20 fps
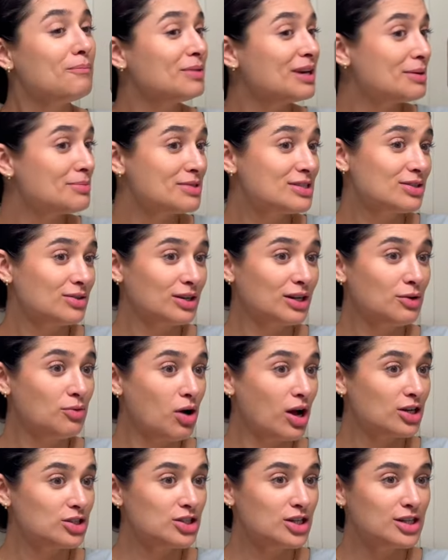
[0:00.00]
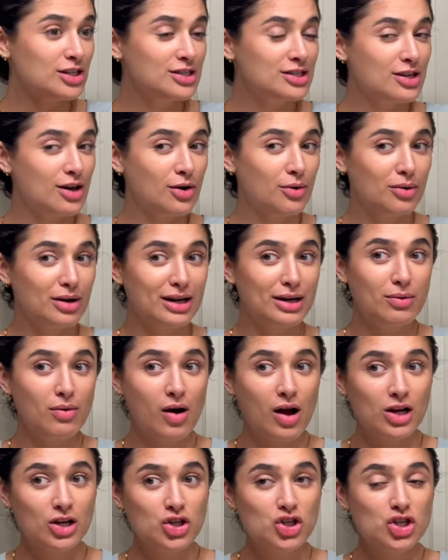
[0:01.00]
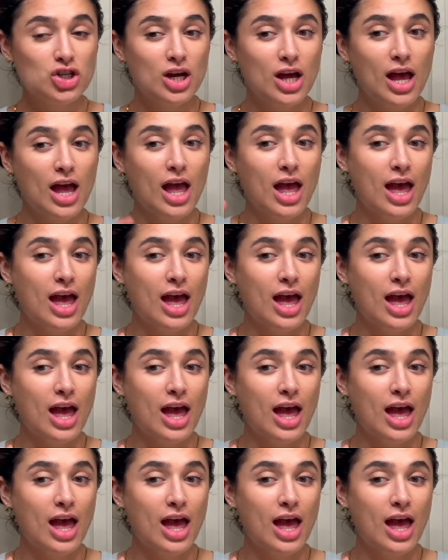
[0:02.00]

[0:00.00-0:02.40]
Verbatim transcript: but I'm still gonna watch it. So we're gonna watch